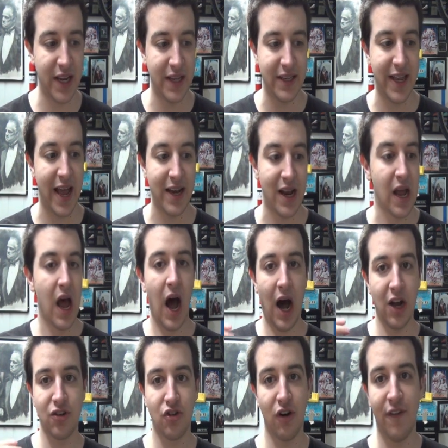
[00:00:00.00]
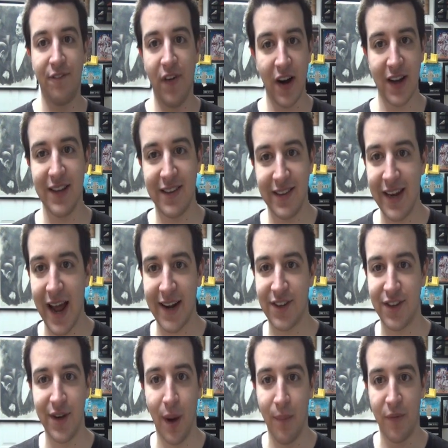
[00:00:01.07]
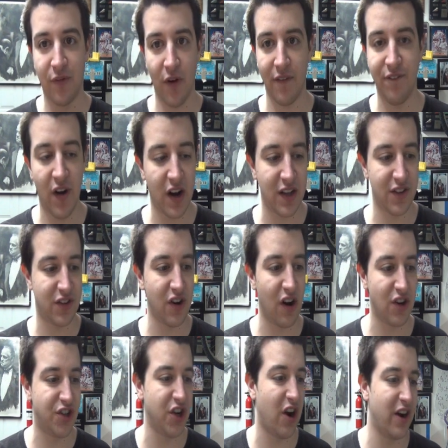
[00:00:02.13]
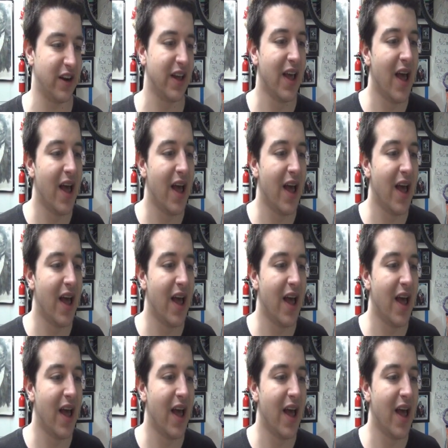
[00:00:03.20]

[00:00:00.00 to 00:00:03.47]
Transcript: and yet I'll draw a fucking snatch deal before a fucking star chart.